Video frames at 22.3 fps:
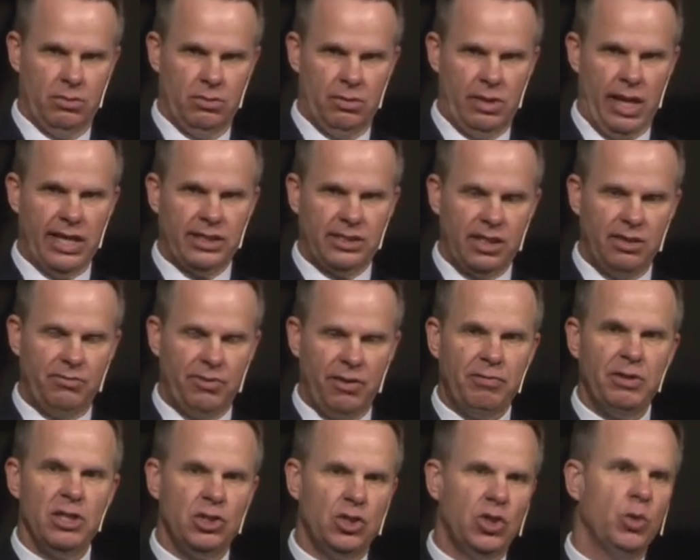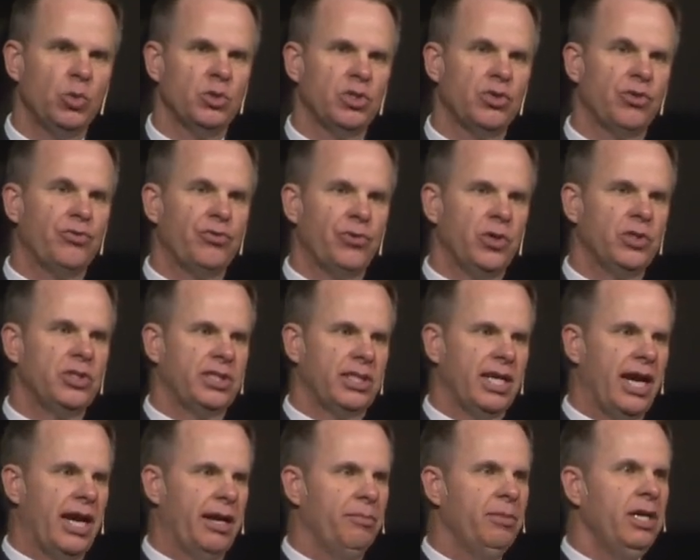1852 was the first
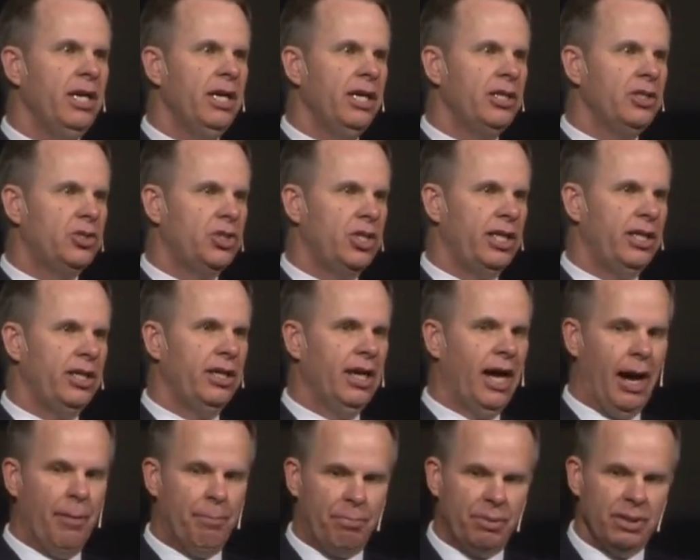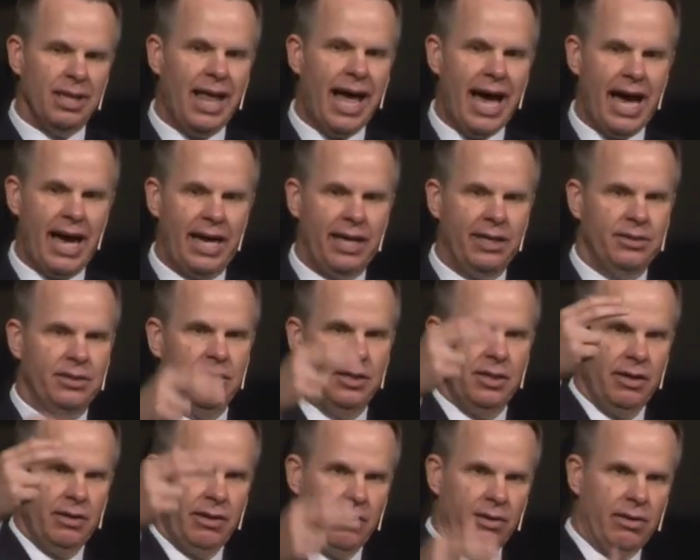time she applied
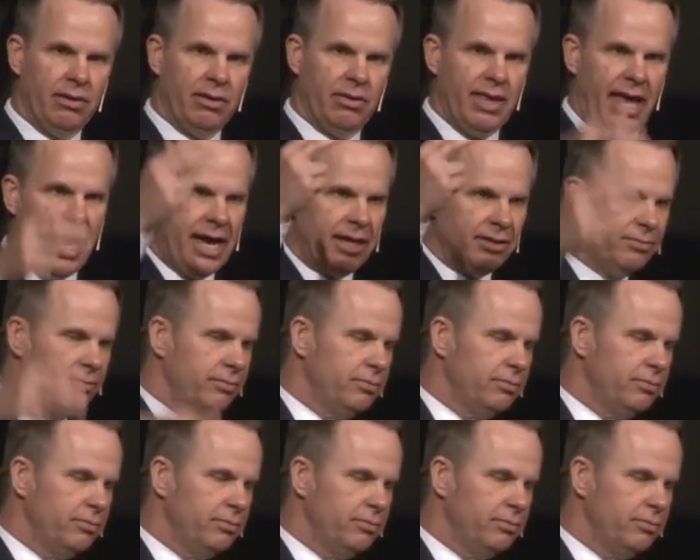that